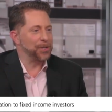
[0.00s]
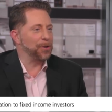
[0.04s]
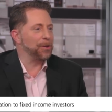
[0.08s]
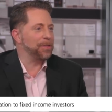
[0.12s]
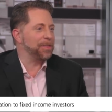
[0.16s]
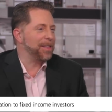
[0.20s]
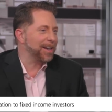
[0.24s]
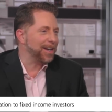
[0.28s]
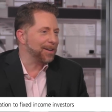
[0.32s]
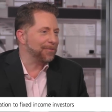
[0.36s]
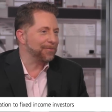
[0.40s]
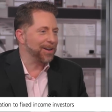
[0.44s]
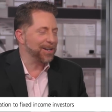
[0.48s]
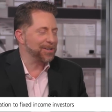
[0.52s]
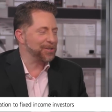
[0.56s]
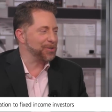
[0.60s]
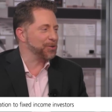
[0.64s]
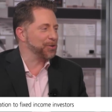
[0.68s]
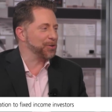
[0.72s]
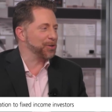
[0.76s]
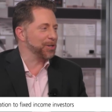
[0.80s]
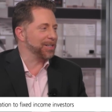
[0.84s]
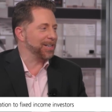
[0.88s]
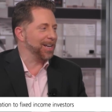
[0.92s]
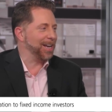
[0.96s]
you think investors
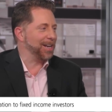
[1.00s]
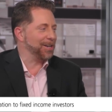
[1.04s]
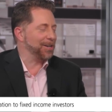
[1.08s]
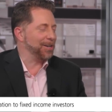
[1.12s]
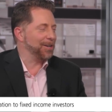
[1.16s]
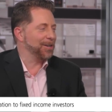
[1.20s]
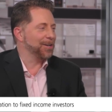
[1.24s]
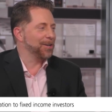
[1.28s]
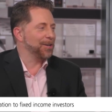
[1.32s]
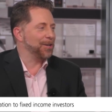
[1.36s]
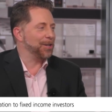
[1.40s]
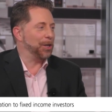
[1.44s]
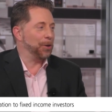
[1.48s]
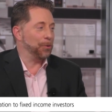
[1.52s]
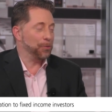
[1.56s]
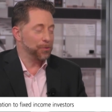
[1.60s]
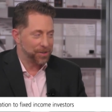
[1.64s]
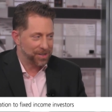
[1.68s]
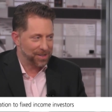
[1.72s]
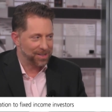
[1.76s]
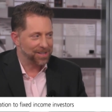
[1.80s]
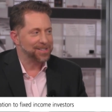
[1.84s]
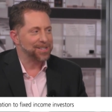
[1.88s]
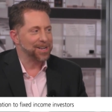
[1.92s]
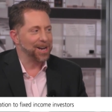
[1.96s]
should get used
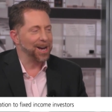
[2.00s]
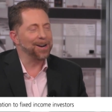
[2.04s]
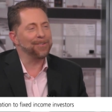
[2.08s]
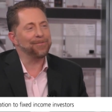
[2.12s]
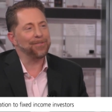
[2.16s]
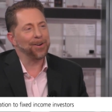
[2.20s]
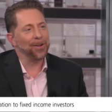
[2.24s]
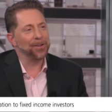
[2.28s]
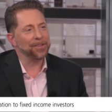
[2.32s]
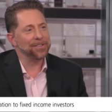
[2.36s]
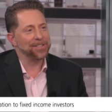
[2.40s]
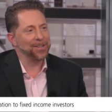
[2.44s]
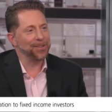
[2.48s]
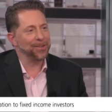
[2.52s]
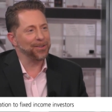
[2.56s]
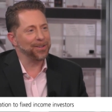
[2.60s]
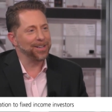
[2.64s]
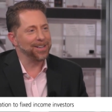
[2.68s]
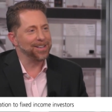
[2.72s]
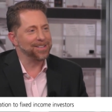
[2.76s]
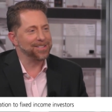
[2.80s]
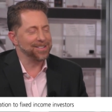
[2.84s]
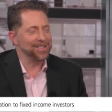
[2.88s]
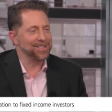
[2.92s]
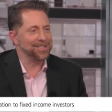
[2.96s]
to this kind of
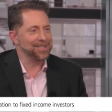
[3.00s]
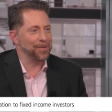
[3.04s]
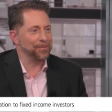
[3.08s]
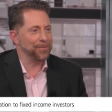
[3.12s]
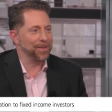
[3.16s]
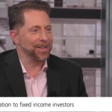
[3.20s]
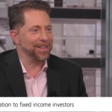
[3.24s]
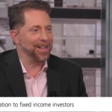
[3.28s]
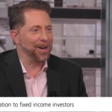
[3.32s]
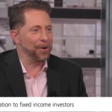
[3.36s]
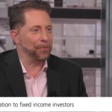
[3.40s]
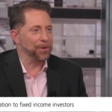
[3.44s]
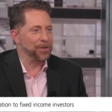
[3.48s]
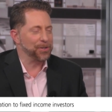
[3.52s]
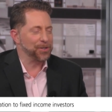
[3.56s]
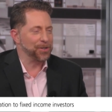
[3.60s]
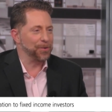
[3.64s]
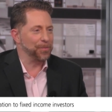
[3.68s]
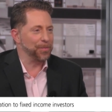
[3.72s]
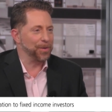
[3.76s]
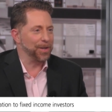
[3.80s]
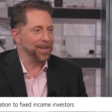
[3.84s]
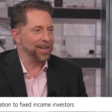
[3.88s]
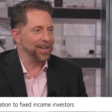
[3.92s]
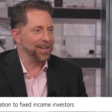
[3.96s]
volatility? Is this something that we
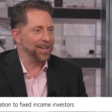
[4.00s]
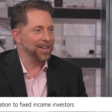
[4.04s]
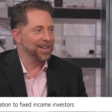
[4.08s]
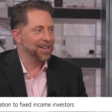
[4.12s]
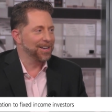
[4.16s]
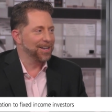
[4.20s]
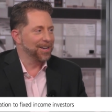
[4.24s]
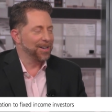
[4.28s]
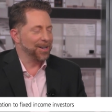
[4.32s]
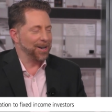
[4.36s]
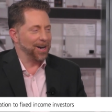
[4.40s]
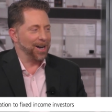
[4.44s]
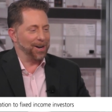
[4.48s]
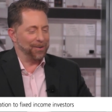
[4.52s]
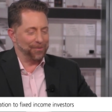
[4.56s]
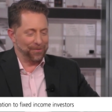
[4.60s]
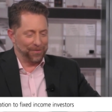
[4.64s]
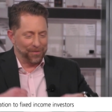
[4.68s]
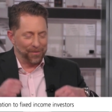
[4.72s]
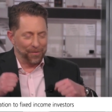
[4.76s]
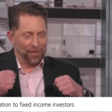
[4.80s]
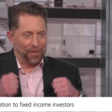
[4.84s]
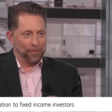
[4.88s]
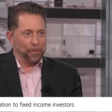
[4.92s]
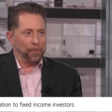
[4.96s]
should be kind
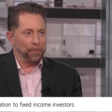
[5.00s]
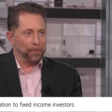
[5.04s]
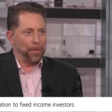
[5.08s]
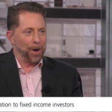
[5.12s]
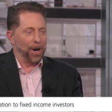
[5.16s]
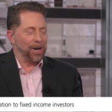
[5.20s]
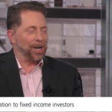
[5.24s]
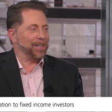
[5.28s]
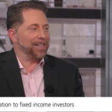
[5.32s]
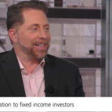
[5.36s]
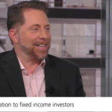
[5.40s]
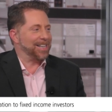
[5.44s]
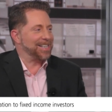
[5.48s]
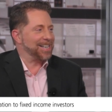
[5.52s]
of buckling